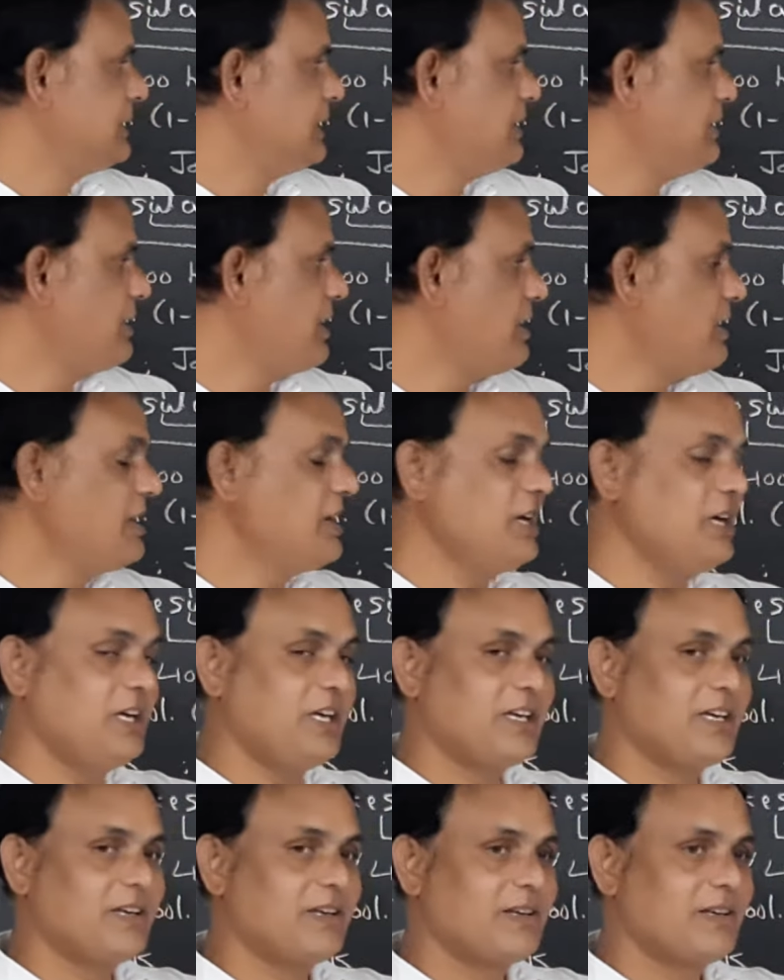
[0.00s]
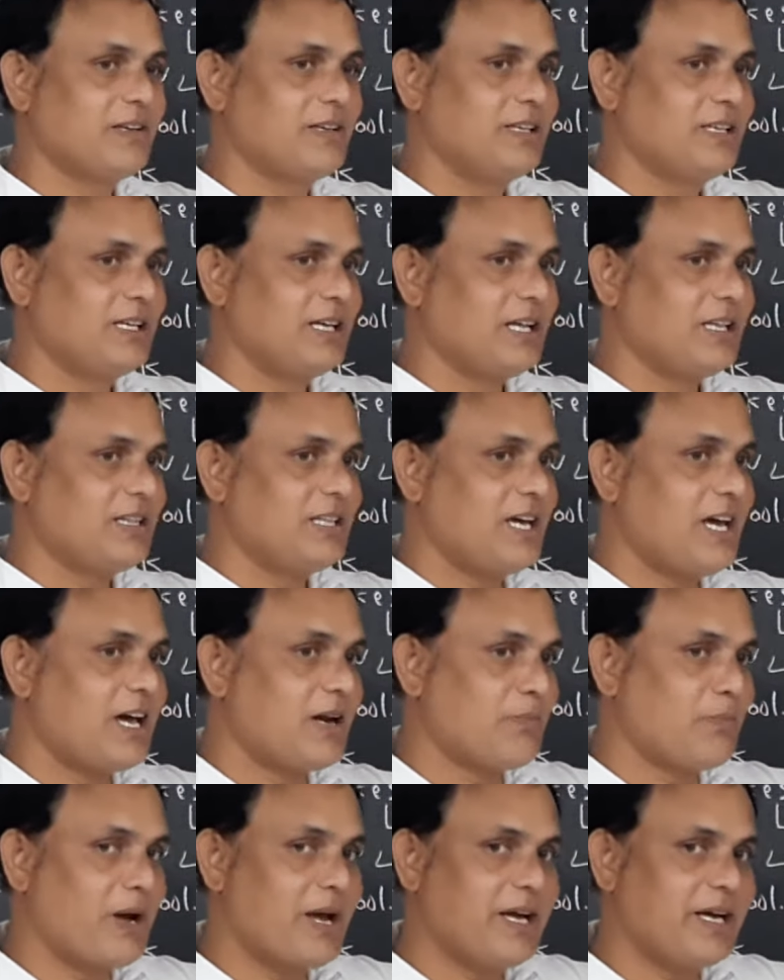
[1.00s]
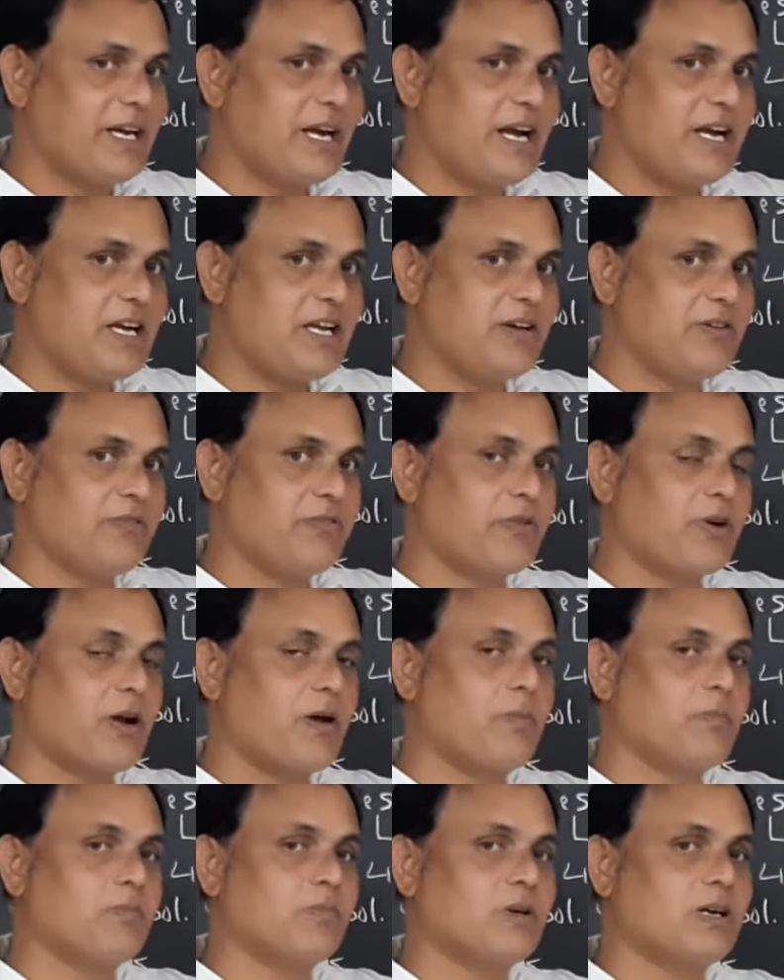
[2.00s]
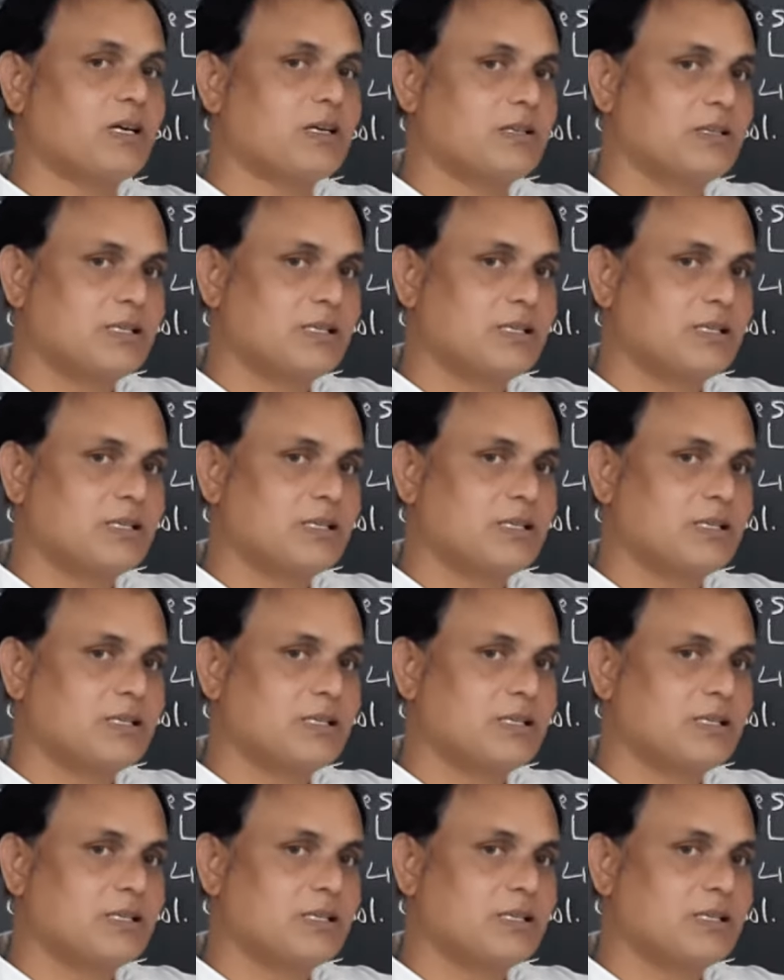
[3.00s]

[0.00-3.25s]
Delhi, they are migrating from